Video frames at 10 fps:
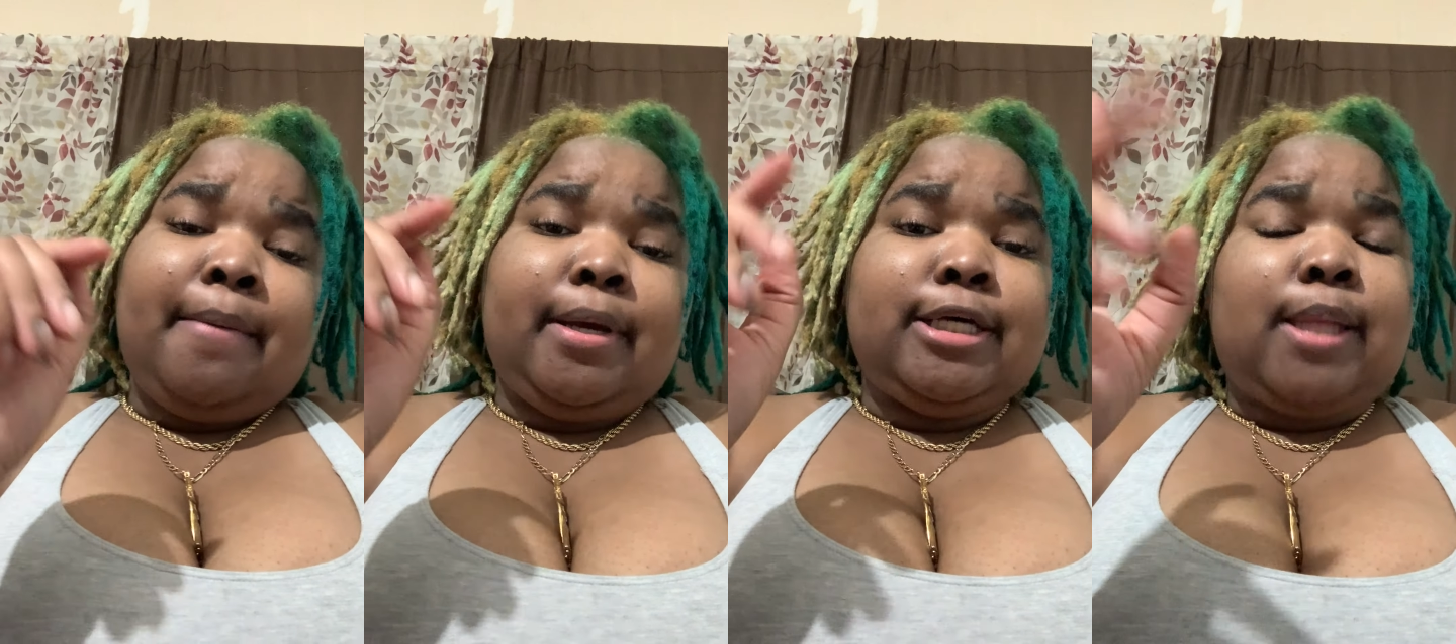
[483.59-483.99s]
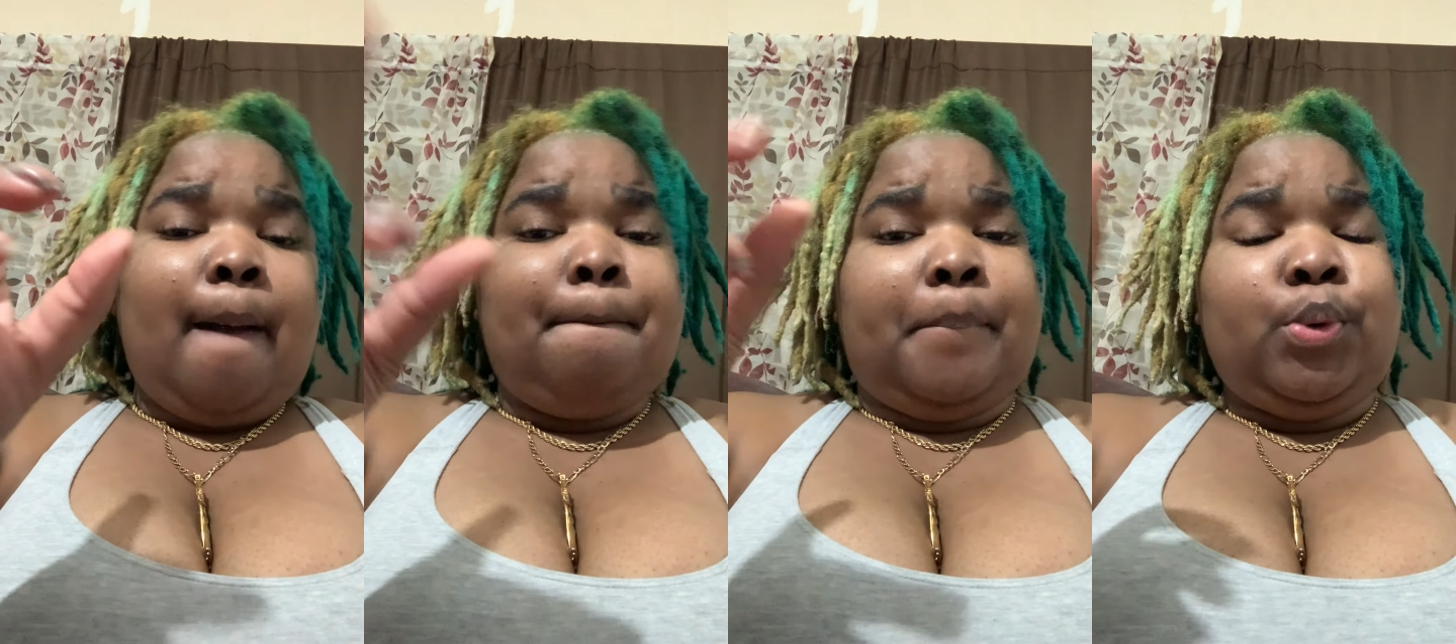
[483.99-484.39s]
Because,
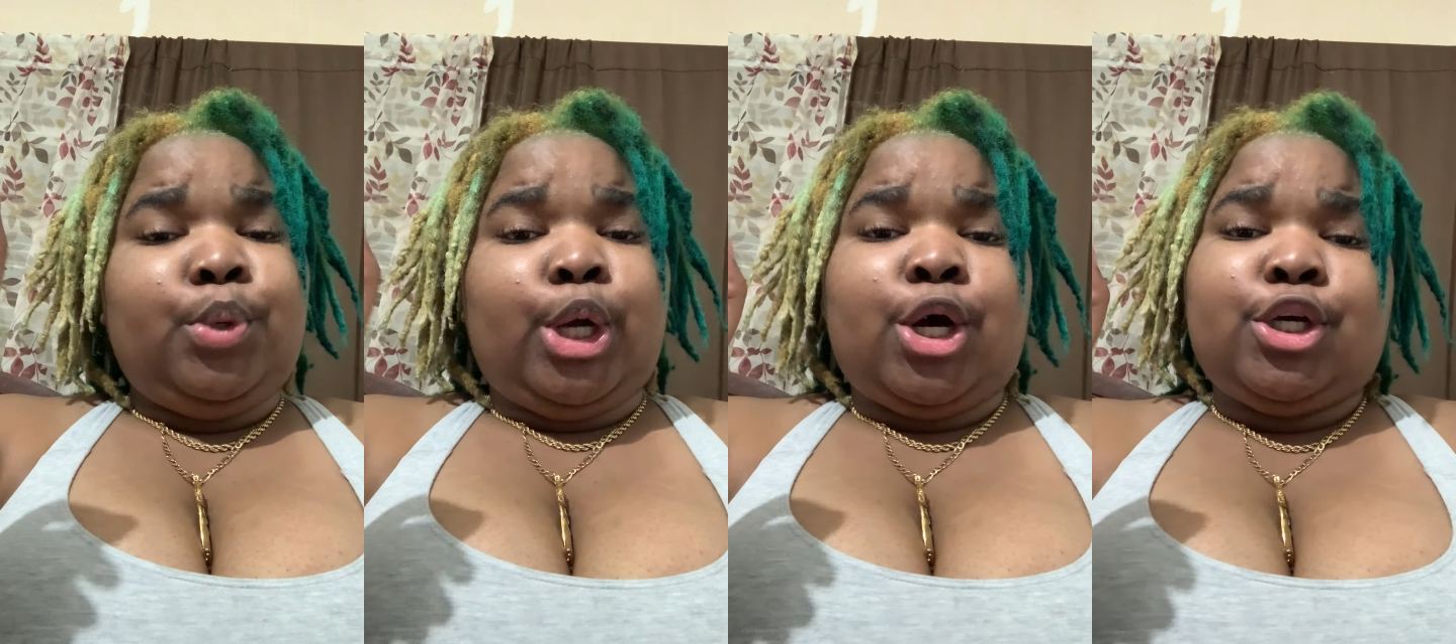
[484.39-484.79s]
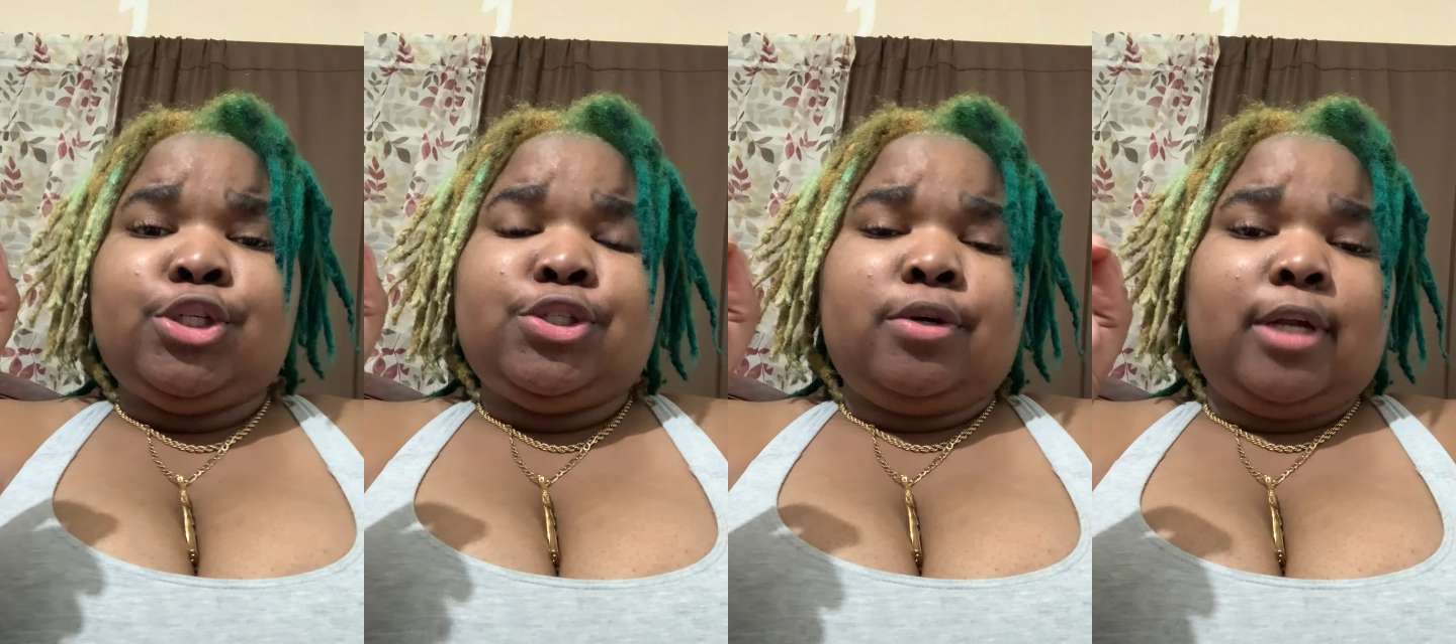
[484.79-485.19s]
boo, y'all,
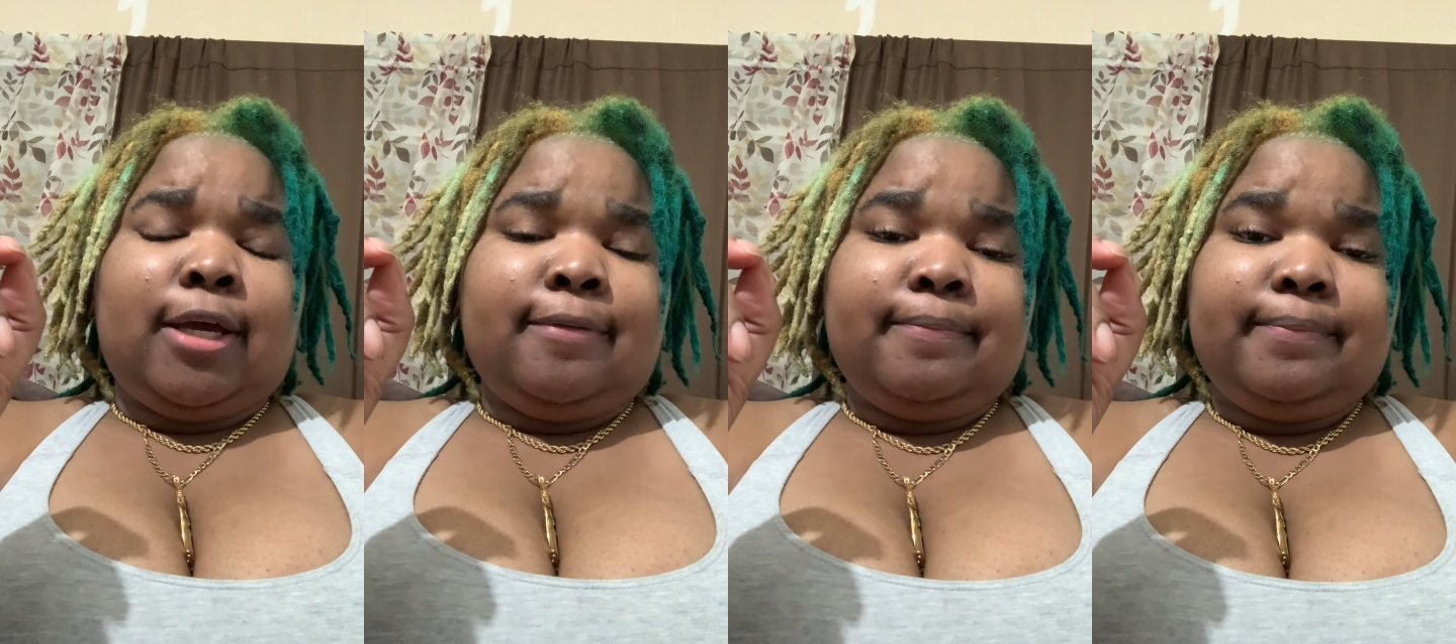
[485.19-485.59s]
it's your life.